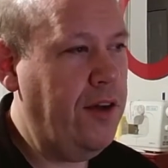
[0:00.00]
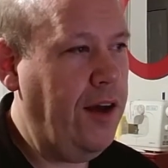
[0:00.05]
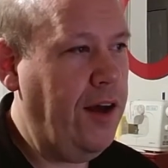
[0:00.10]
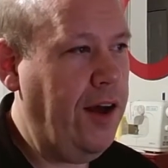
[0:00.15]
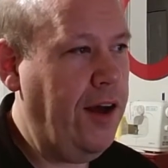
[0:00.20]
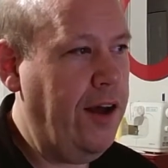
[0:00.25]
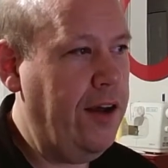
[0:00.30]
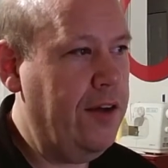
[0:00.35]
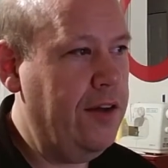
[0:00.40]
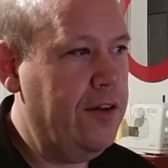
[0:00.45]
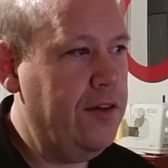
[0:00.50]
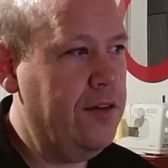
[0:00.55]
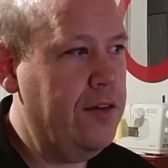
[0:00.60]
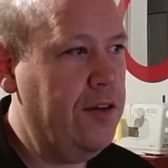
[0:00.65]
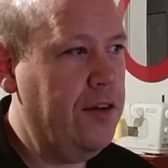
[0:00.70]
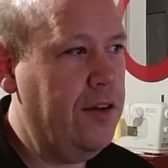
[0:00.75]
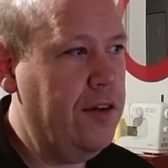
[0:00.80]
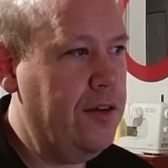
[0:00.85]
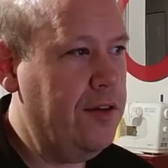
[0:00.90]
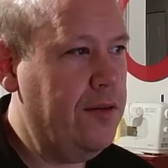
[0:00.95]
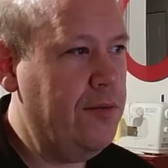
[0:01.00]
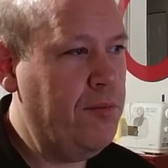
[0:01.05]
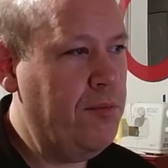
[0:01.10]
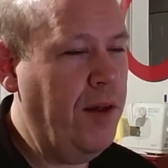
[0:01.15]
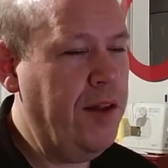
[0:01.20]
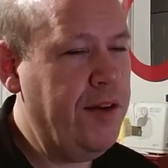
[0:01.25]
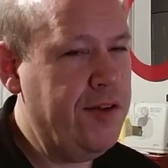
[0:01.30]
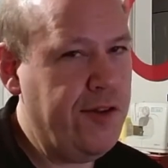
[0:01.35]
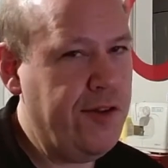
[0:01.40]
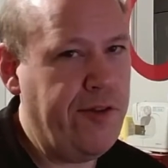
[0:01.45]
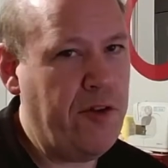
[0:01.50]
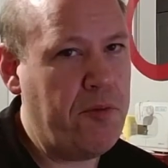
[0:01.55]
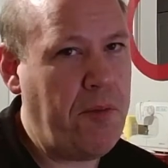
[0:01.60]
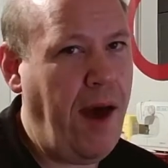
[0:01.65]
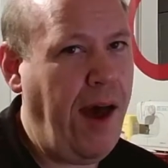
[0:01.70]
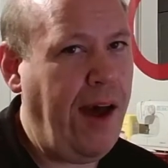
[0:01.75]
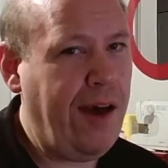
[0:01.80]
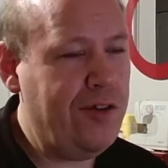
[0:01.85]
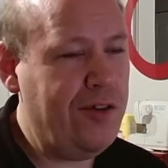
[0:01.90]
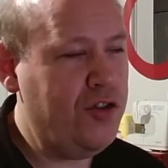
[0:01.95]
I made sort of a
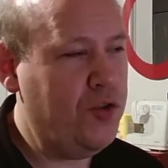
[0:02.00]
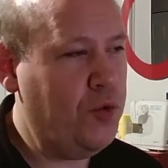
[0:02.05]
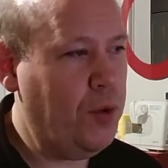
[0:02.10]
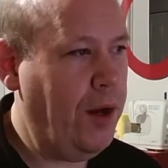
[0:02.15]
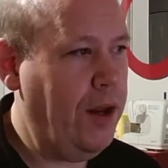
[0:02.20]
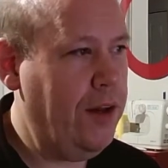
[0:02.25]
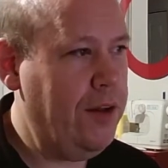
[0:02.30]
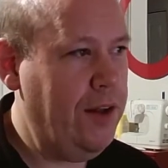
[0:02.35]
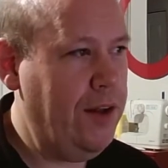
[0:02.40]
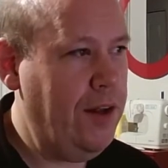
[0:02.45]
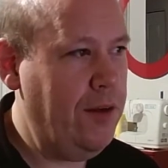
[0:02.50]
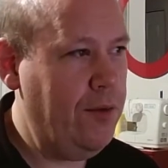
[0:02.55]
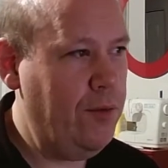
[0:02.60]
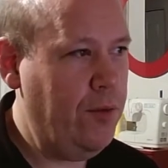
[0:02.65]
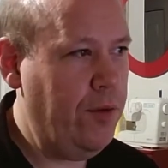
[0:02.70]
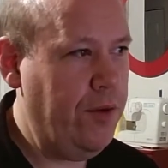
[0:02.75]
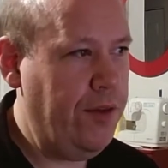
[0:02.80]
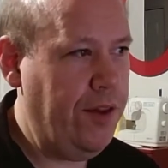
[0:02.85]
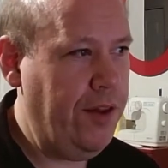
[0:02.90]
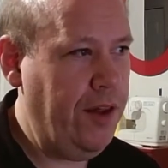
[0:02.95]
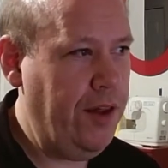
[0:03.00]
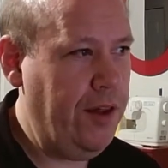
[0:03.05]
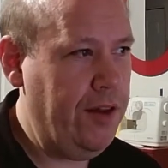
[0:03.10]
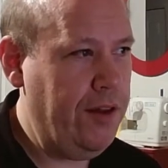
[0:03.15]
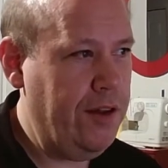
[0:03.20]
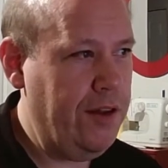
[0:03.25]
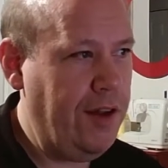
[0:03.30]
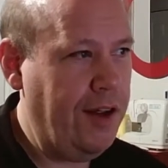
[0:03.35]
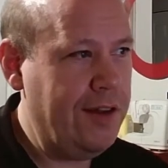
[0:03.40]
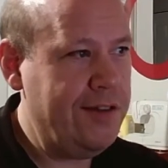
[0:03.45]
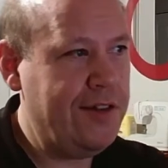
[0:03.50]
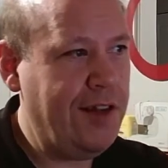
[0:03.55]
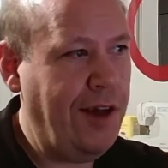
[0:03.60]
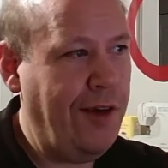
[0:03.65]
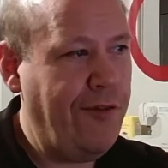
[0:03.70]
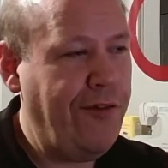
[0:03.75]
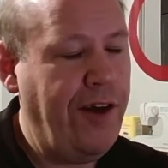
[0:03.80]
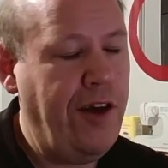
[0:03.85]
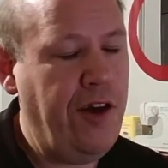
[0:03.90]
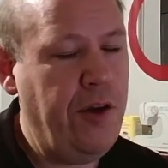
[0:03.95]
package of what I need with the
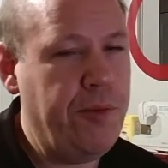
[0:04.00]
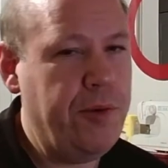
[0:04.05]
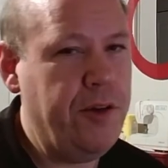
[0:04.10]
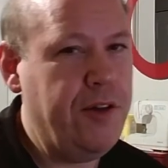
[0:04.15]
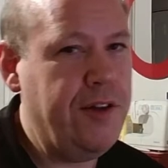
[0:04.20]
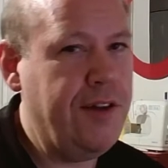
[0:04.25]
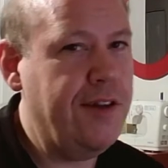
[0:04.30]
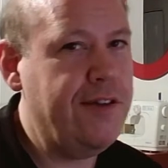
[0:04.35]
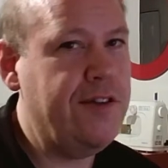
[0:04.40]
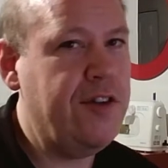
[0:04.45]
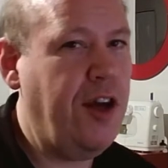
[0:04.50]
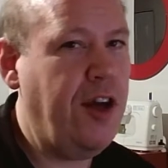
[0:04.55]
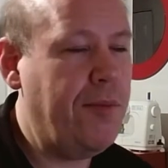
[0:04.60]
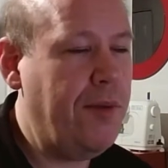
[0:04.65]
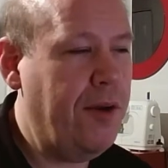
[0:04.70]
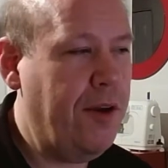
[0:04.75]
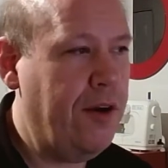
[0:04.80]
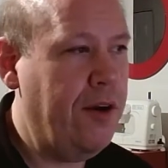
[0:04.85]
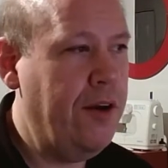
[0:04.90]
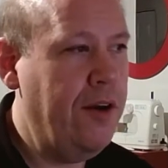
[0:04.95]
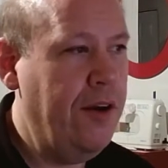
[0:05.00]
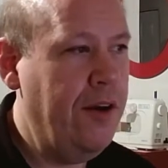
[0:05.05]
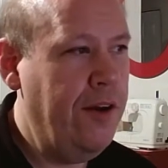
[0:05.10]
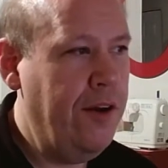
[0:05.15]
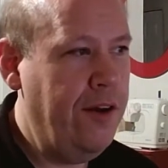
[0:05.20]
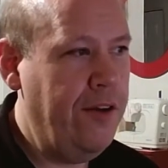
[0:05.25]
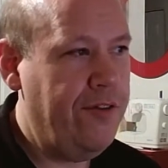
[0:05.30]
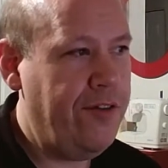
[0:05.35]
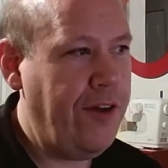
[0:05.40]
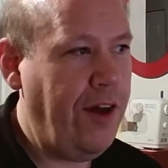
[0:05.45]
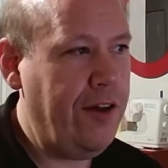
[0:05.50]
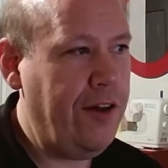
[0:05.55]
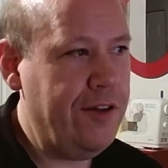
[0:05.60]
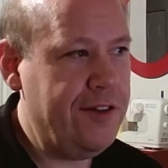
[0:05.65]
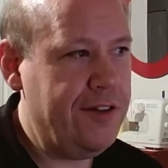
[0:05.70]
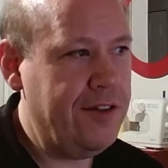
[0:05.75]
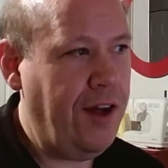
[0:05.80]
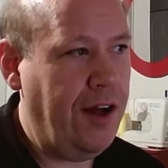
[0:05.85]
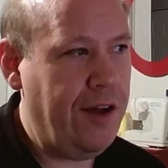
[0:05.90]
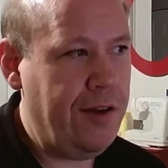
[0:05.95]
desktop file, but the desktop here file
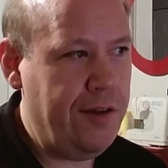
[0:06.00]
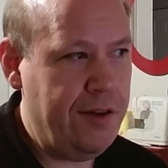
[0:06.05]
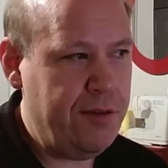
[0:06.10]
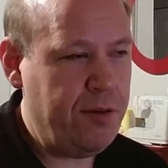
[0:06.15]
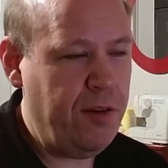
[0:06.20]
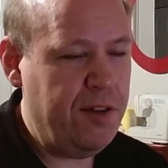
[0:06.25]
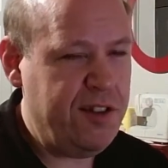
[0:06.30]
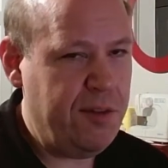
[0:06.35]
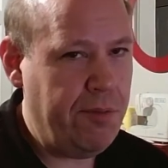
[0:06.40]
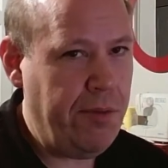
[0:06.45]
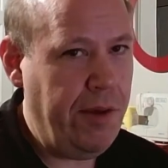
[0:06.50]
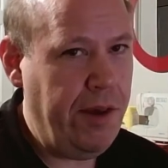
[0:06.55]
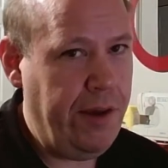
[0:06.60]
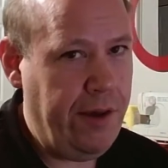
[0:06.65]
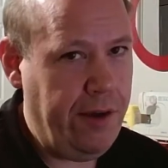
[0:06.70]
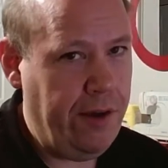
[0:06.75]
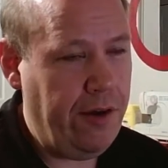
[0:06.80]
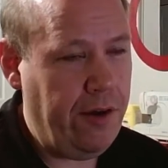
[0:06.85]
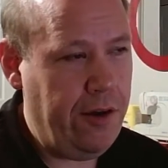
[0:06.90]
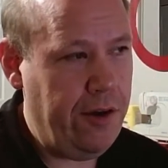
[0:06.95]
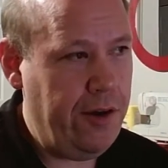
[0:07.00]
is not supposed to be here.